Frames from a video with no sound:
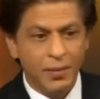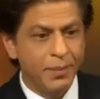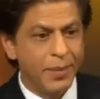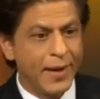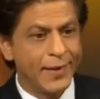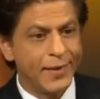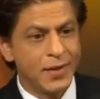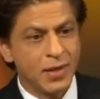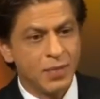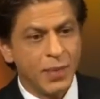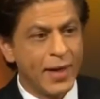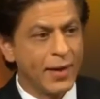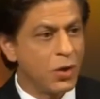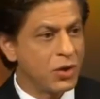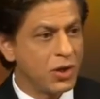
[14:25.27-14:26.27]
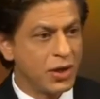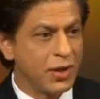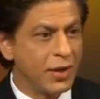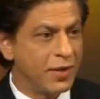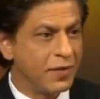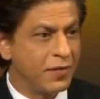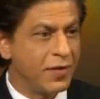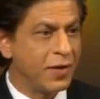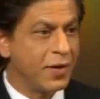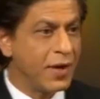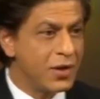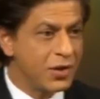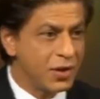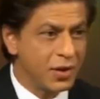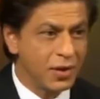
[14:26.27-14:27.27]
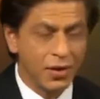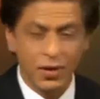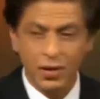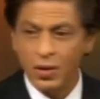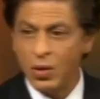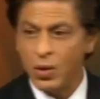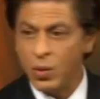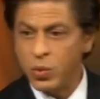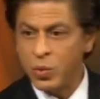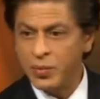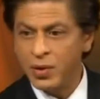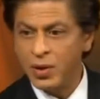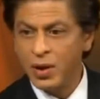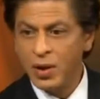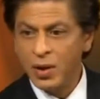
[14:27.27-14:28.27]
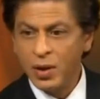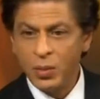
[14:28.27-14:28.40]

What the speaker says: by this biologically different creature called woman,